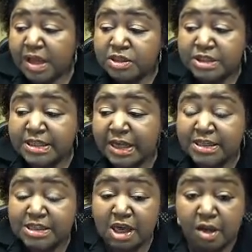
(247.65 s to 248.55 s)
so let's kind
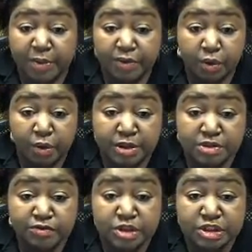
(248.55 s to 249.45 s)
of talk about the
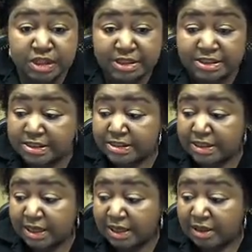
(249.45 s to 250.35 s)
oils for just a
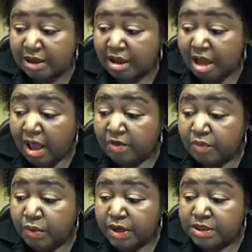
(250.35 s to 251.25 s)
second. If
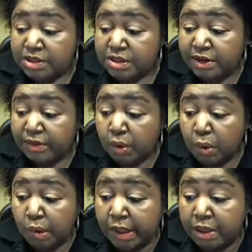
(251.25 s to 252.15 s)
we run into another
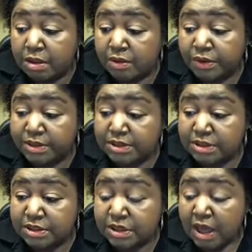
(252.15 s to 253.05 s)
oil
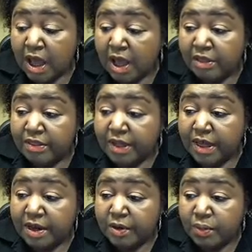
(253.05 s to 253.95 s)
question,
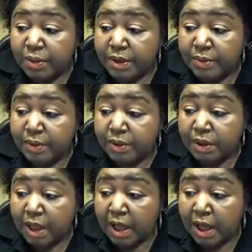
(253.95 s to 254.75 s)
then we will...